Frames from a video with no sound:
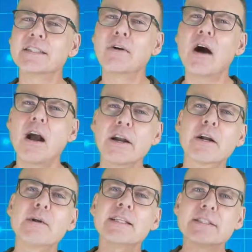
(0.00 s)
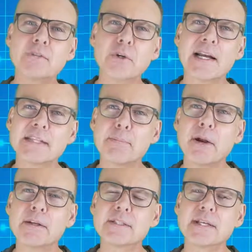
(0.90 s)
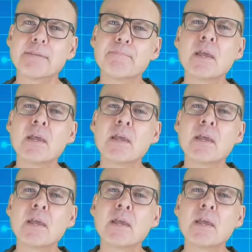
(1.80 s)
higher degrees of transparency.